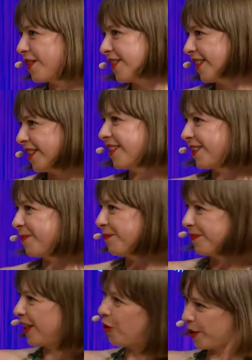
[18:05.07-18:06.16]
It's like um,
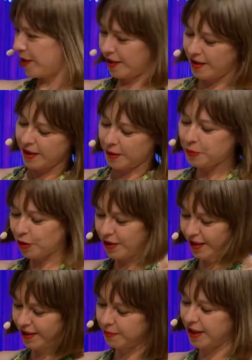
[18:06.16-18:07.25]
always this uh,
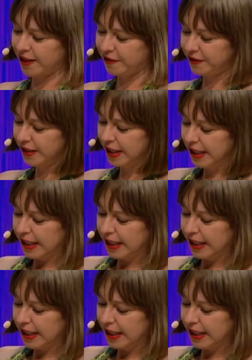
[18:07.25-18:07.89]
process in life.